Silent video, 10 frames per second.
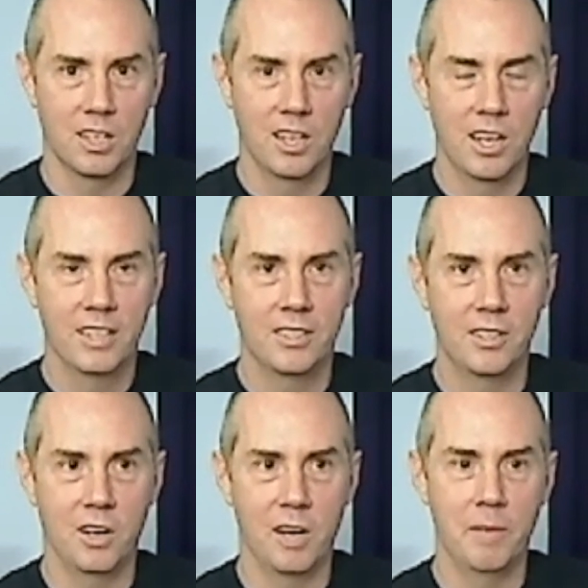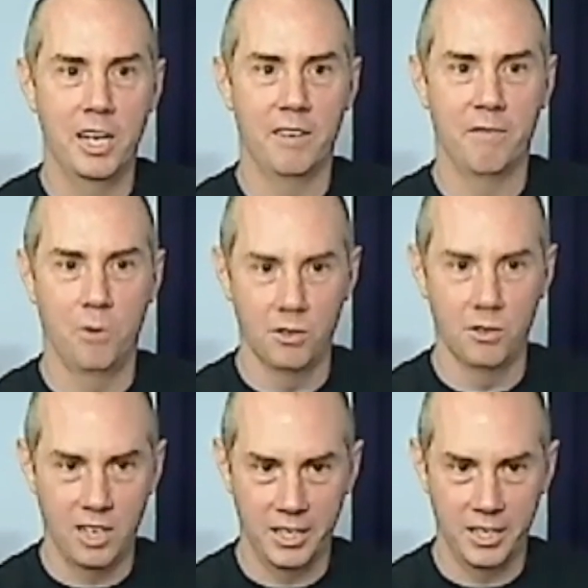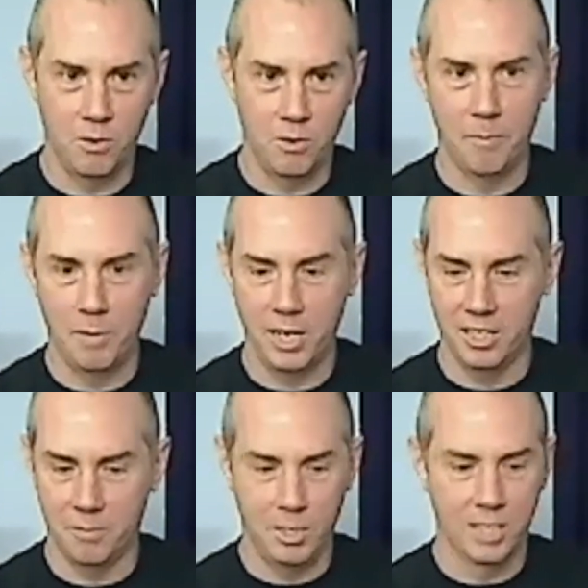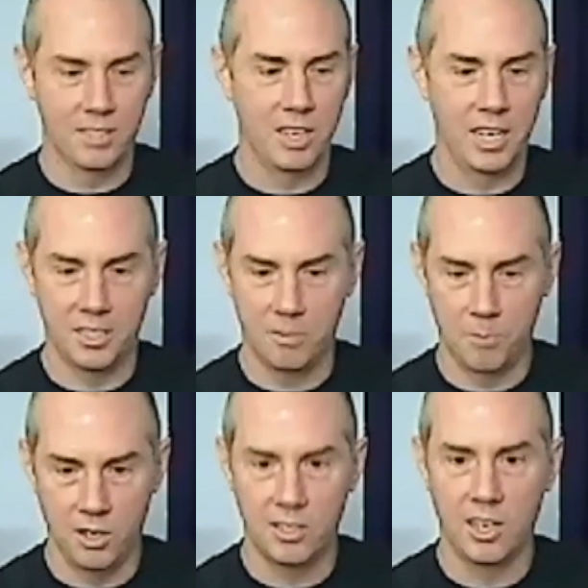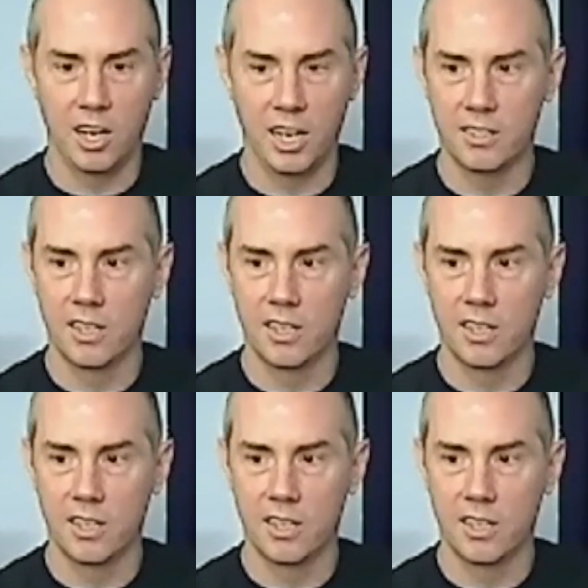So I made full-size quad pads, big size, small size.